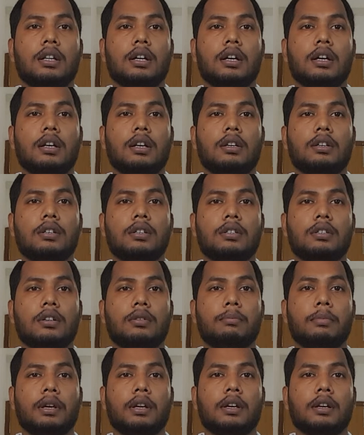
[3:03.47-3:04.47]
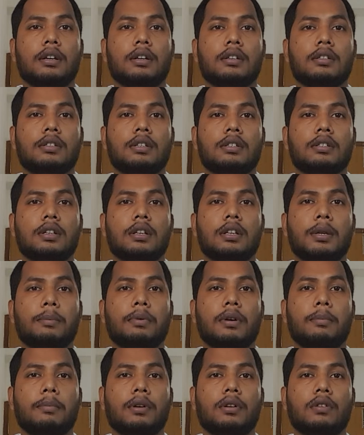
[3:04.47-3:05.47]
the decision makers is the
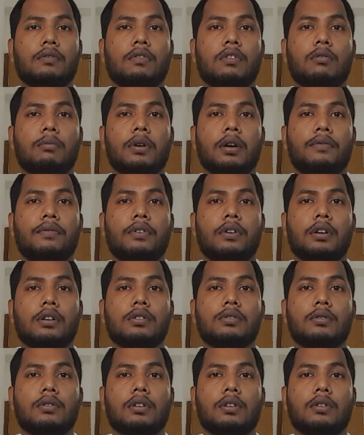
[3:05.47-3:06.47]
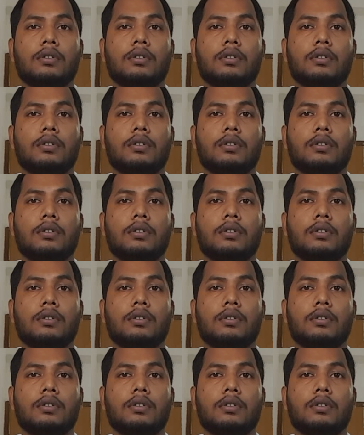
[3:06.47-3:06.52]
Department of Home Affairs will